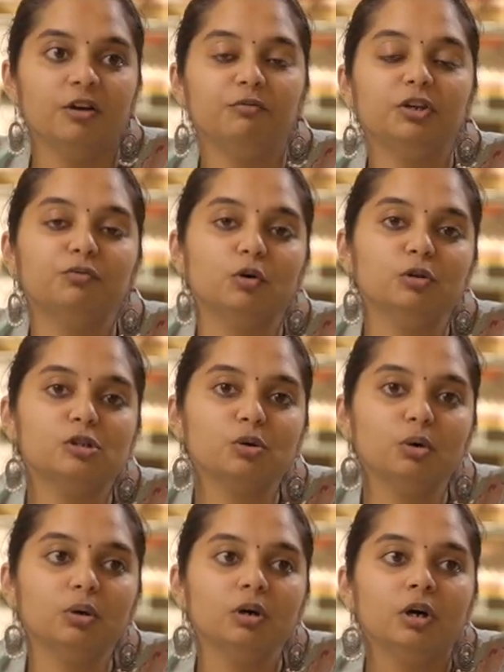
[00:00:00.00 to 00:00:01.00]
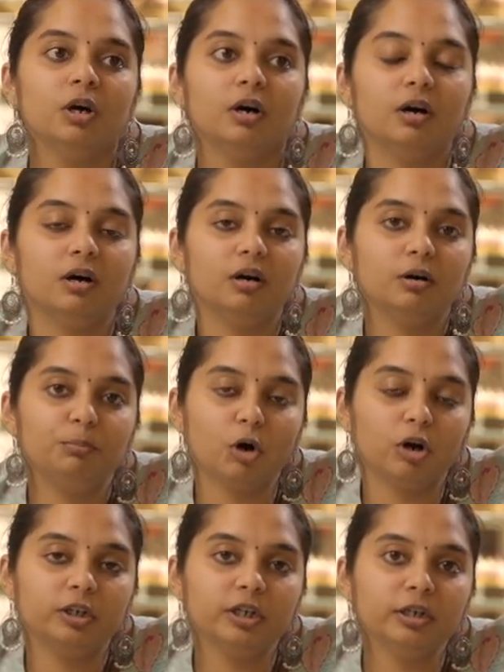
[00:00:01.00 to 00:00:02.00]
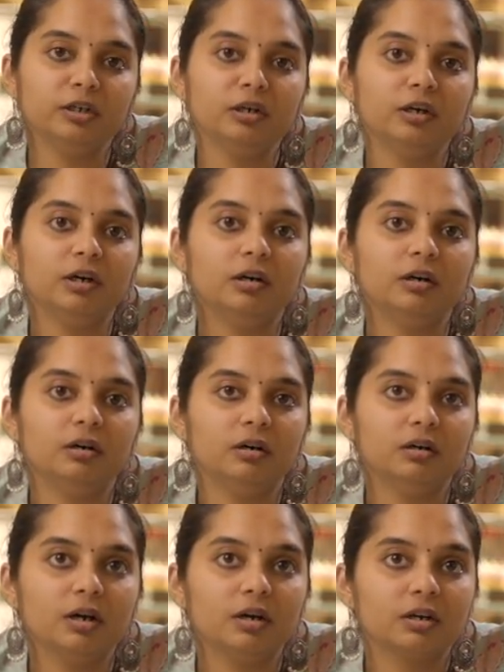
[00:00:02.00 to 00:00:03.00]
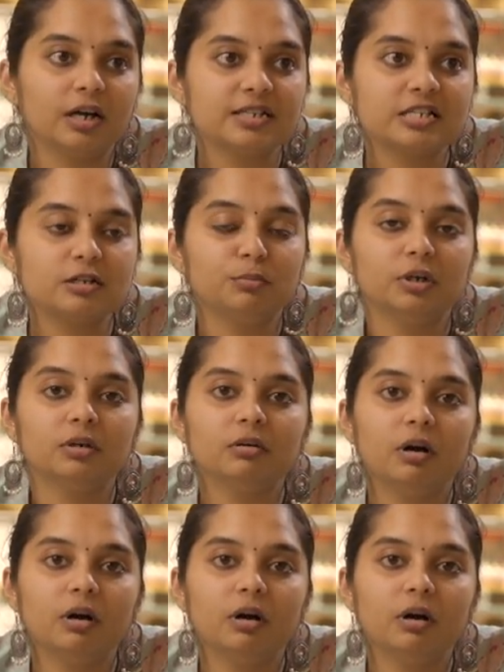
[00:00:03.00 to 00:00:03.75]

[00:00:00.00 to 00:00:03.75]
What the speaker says: We've also brought in a customer